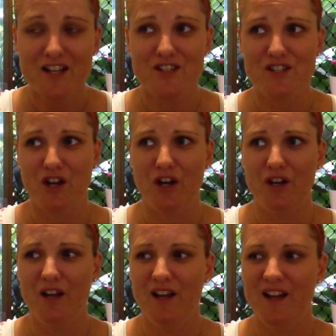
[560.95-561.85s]
So,
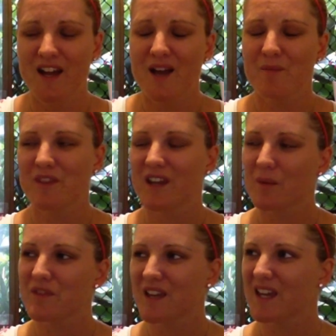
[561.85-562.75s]
but then
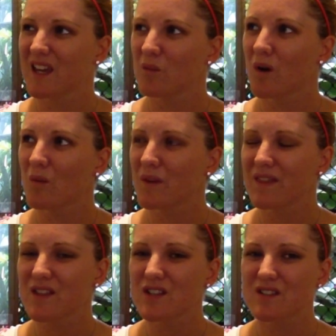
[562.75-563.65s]
I'm thinking, well,
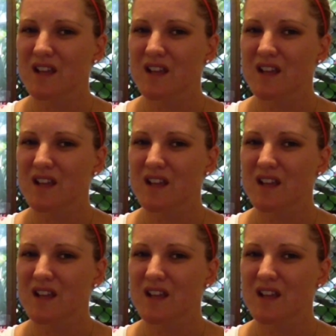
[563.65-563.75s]
with the